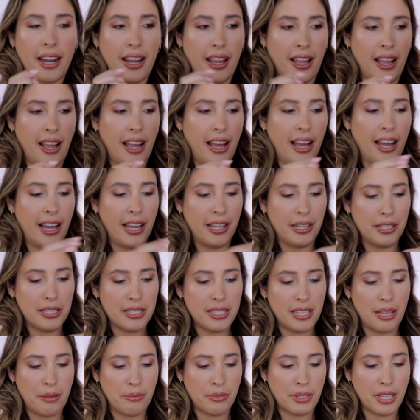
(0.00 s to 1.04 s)
I had
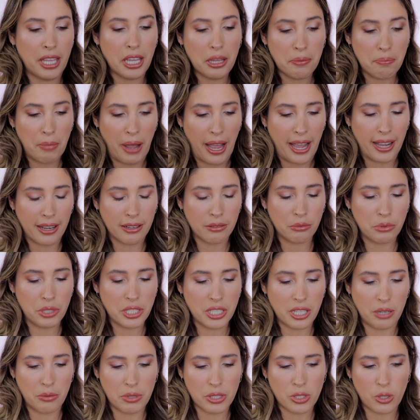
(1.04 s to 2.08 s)
some kickback,
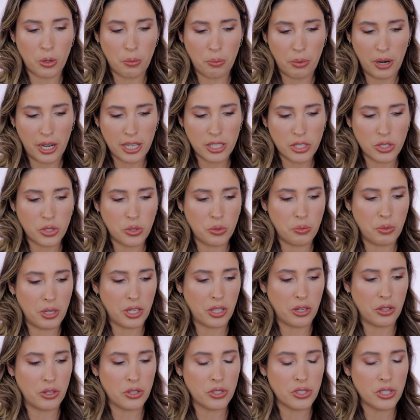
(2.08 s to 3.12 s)
which I was surprised to,
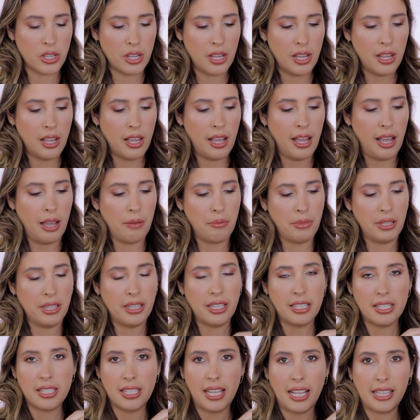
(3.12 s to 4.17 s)
because I mean
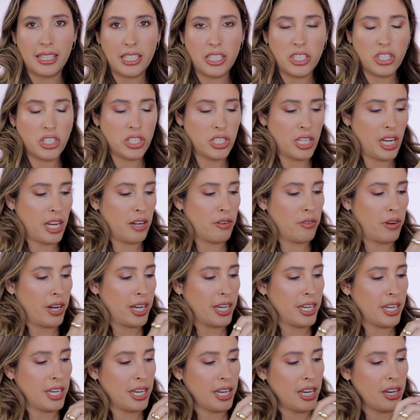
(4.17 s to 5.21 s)
the satin shade
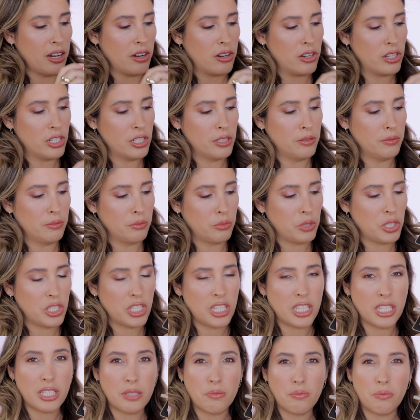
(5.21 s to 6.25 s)
right here,
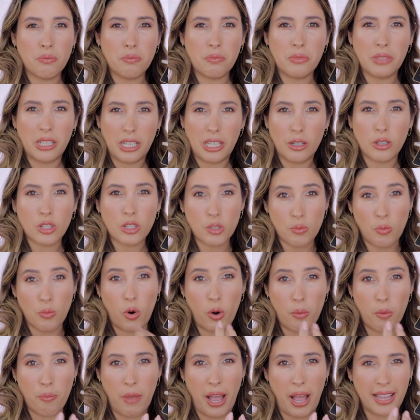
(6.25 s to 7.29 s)
which is, it looks
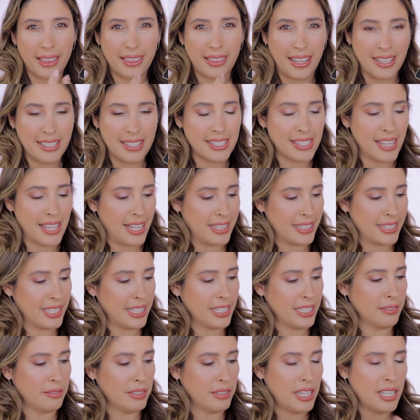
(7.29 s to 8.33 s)
more matte than
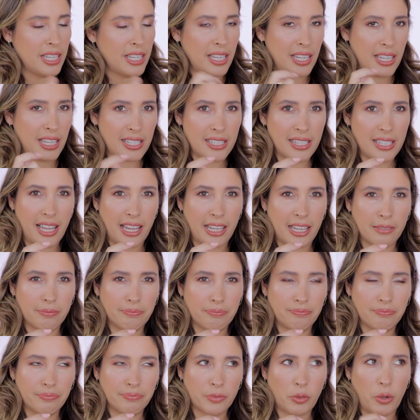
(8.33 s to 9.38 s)
satin, is like
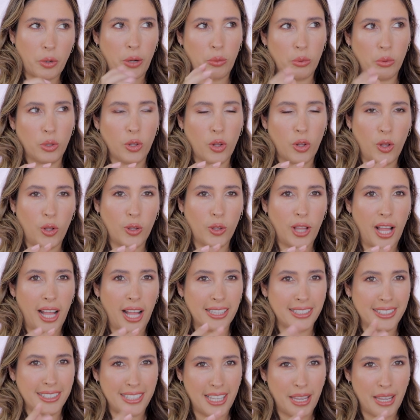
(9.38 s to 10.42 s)
what I will call
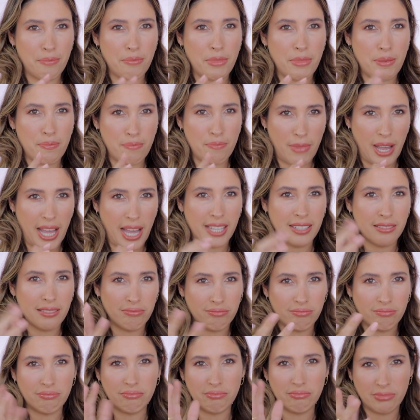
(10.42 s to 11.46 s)
a demi matte,
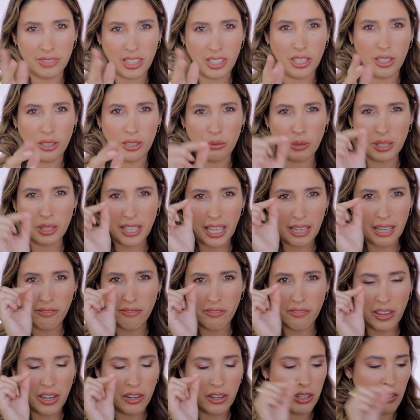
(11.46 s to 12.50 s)
you know, with that
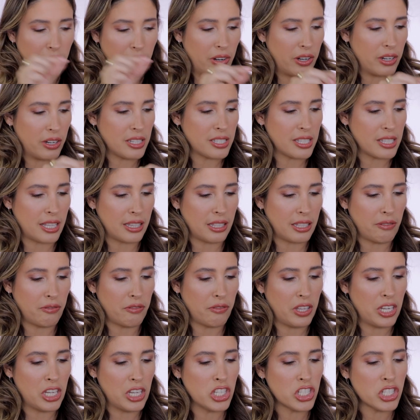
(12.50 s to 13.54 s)
very, very satin
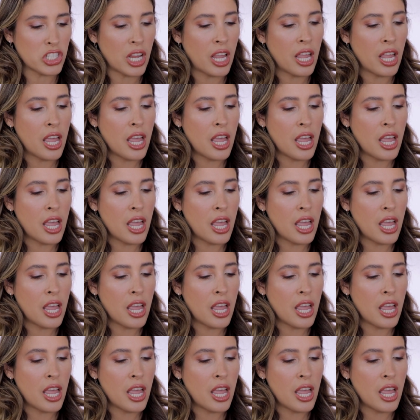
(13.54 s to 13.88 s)
finish.